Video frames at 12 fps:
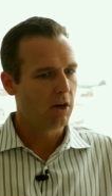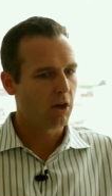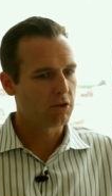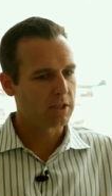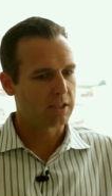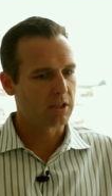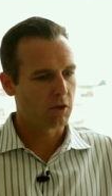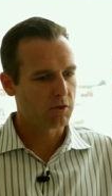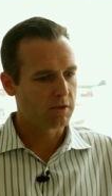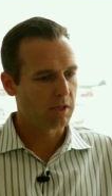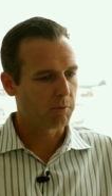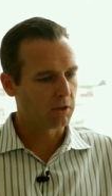Our
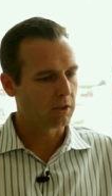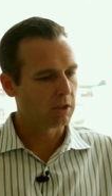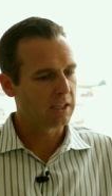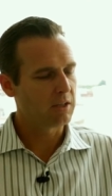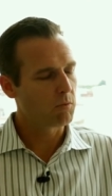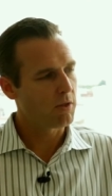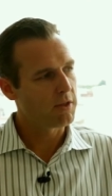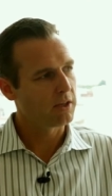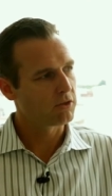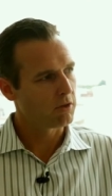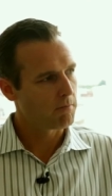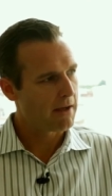technology is able to glean what
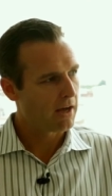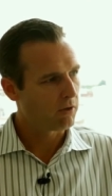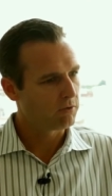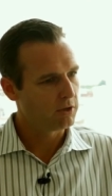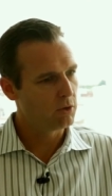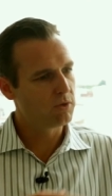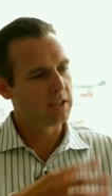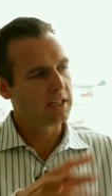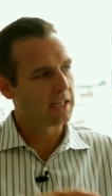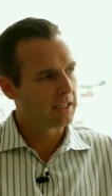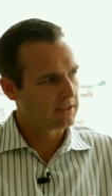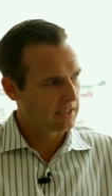things are about using
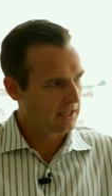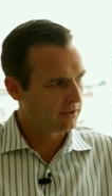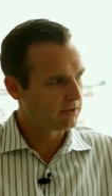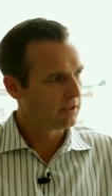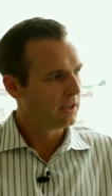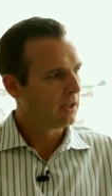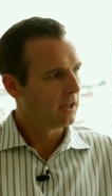context,